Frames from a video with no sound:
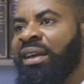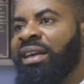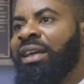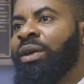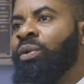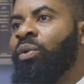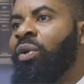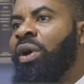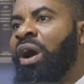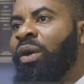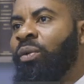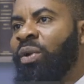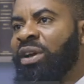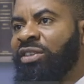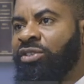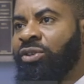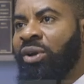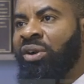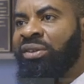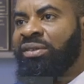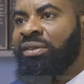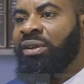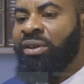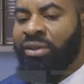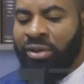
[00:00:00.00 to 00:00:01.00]
He will always
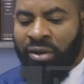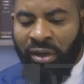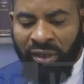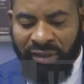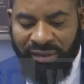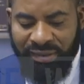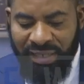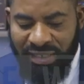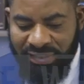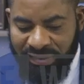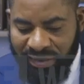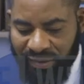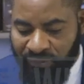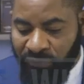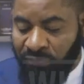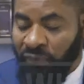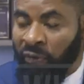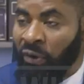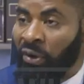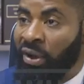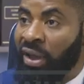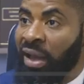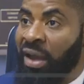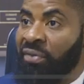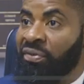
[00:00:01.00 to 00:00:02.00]
contest
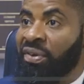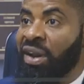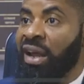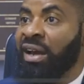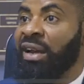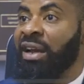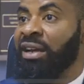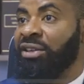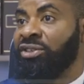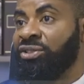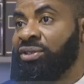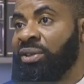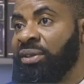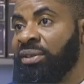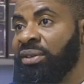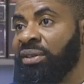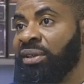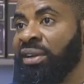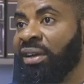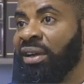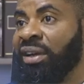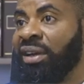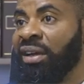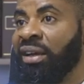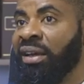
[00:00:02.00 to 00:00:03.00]
for every election.
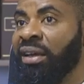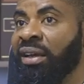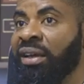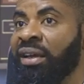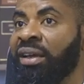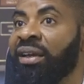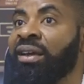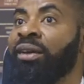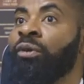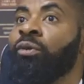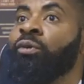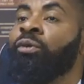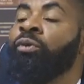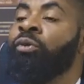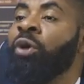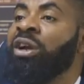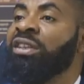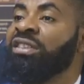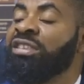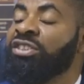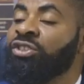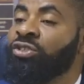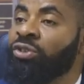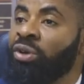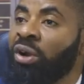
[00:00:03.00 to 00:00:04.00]

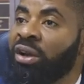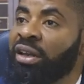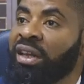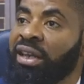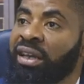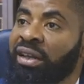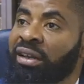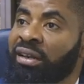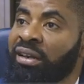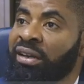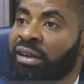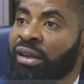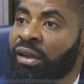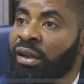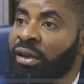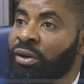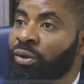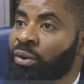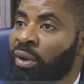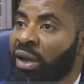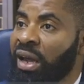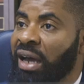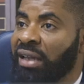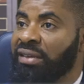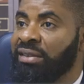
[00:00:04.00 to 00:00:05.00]
What is wrong in,
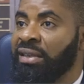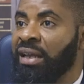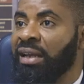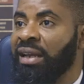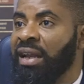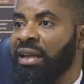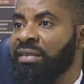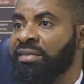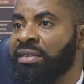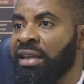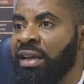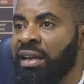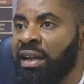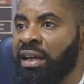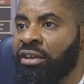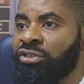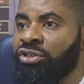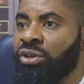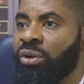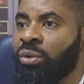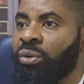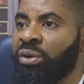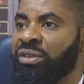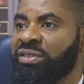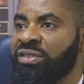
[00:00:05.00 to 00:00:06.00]
look at the last
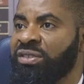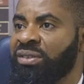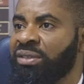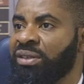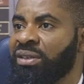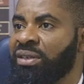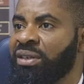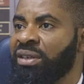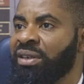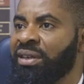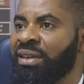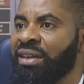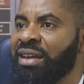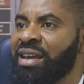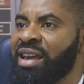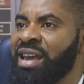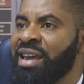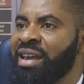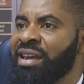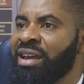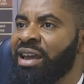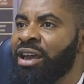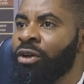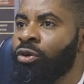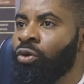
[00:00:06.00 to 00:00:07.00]
election was
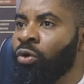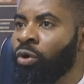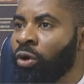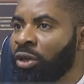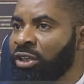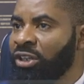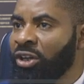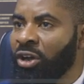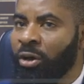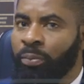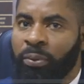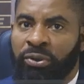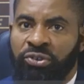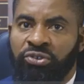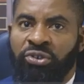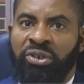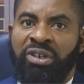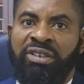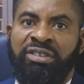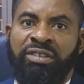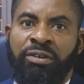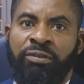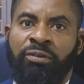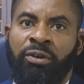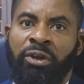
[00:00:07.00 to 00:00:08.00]
a golden
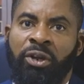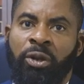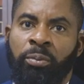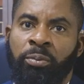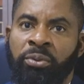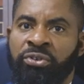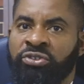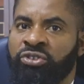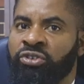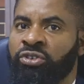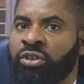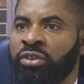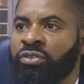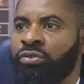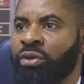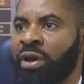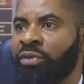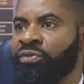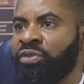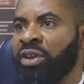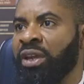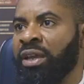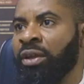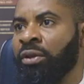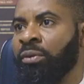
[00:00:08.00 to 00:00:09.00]
opportunity for the opposition to
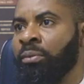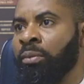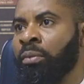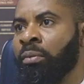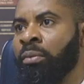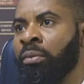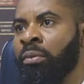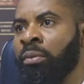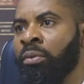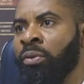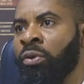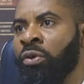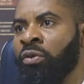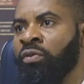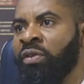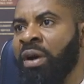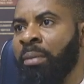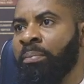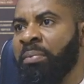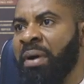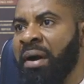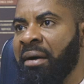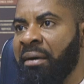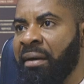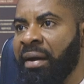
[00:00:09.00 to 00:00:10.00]
have taken over
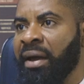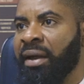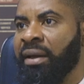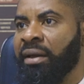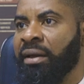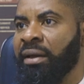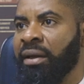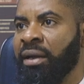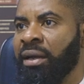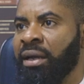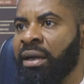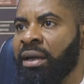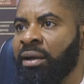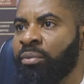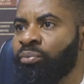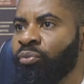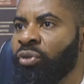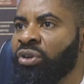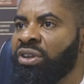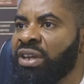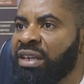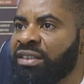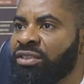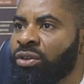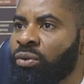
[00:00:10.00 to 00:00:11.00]
power.
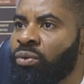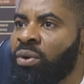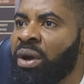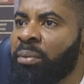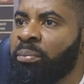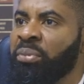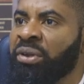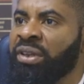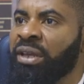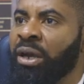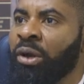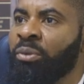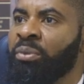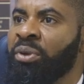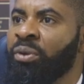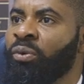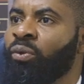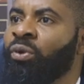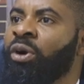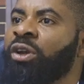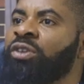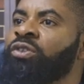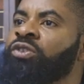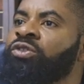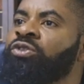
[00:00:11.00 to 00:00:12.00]
Both Atiku and Peter Obi,
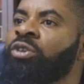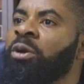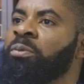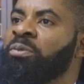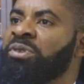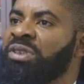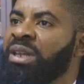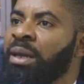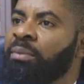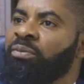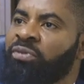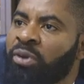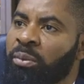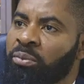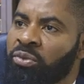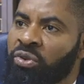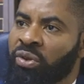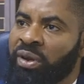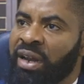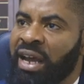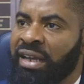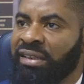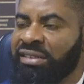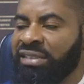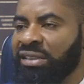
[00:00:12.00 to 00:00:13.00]
what stopped them from
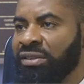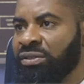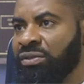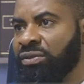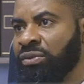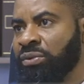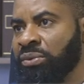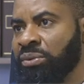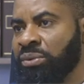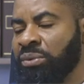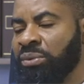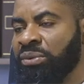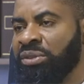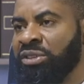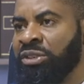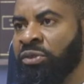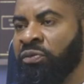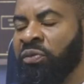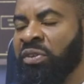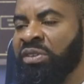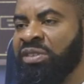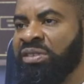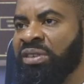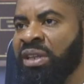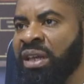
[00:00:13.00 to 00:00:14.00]
uniting to
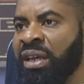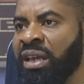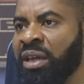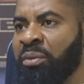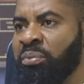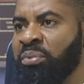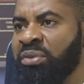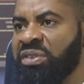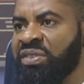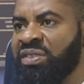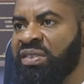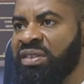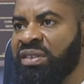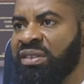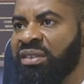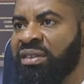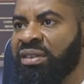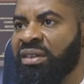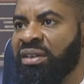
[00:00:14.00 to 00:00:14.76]
defeat the APC?